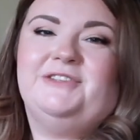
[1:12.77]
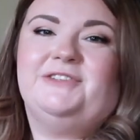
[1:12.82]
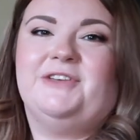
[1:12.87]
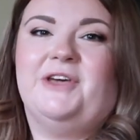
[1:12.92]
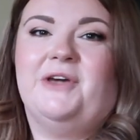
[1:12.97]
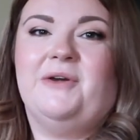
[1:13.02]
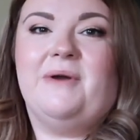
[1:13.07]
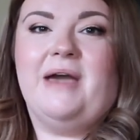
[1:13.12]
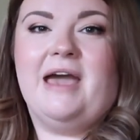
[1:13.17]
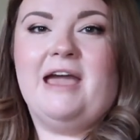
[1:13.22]

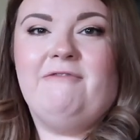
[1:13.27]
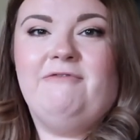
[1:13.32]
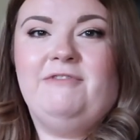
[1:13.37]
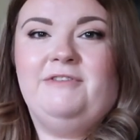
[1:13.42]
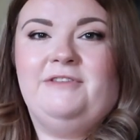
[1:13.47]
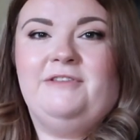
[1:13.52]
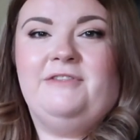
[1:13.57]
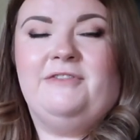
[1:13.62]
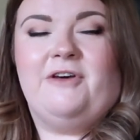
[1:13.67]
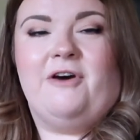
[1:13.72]
so
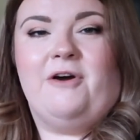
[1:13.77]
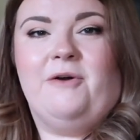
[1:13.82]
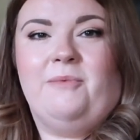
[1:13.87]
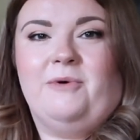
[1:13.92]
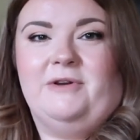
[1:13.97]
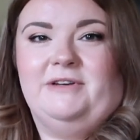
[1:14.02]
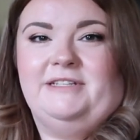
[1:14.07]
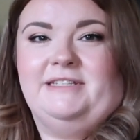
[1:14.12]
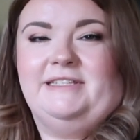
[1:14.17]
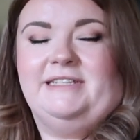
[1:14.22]
everything that I
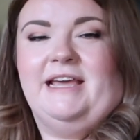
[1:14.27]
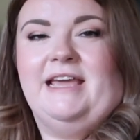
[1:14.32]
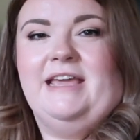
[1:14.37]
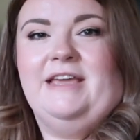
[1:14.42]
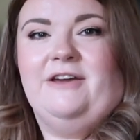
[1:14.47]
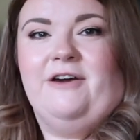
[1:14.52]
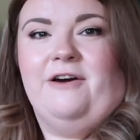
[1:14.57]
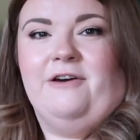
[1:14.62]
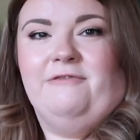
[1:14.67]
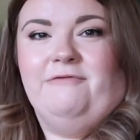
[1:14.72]
want to
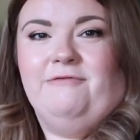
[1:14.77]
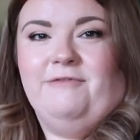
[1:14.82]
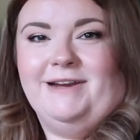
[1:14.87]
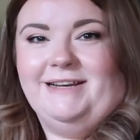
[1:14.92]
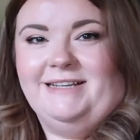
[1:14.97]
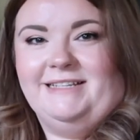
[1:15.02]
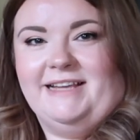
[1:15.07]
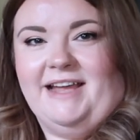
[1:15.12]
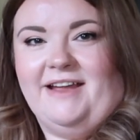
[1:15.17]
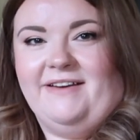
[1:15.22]
take I've
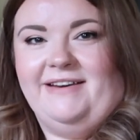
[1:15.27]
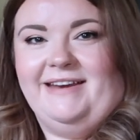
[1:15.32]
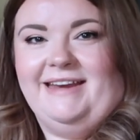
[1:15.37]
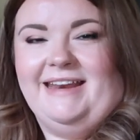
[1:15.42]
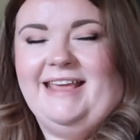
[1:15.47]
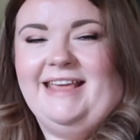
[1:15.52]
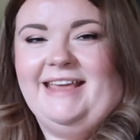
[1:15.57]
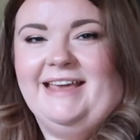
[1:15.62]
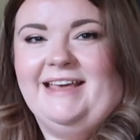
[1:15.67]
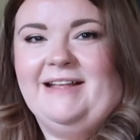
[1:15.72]
written down in
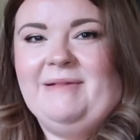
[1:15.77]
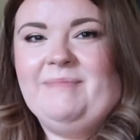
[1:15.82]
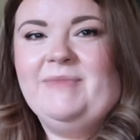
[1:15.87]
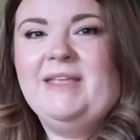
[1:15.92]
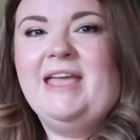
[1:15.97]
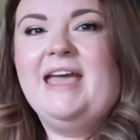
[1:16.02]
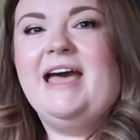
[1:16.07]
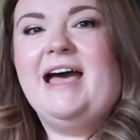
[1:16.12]
here,